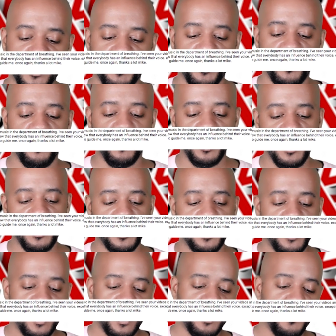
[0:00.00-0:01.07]
to be unique,
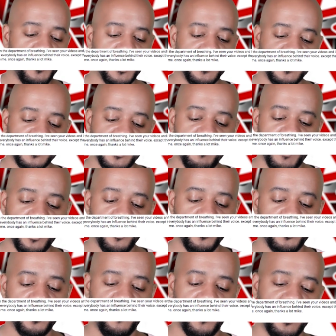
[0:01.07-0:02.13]
and you can see my
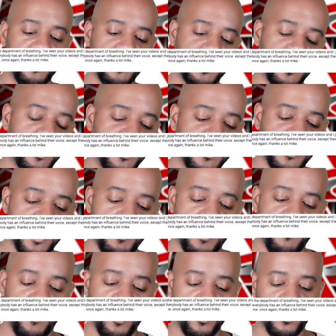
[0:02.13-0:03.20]
YouTube videos to understand my
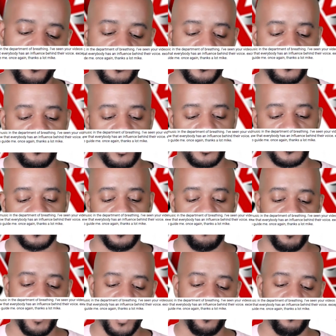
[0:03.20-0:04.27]
vocal structure and
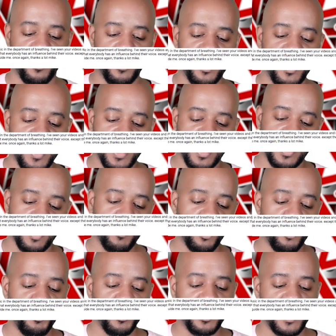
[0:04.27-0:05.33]
pattern, and that will
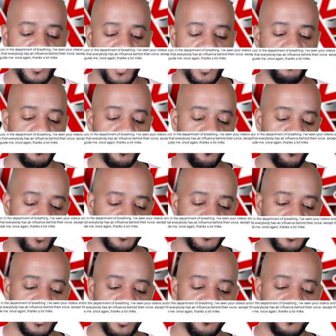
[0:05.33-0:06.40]
help you to guide me. Once
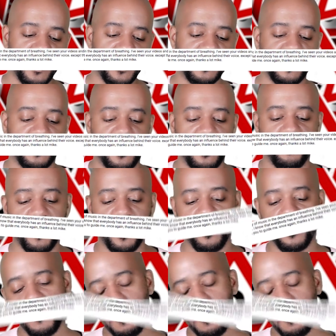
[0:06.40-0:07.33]
again, thanks a lot, Mike.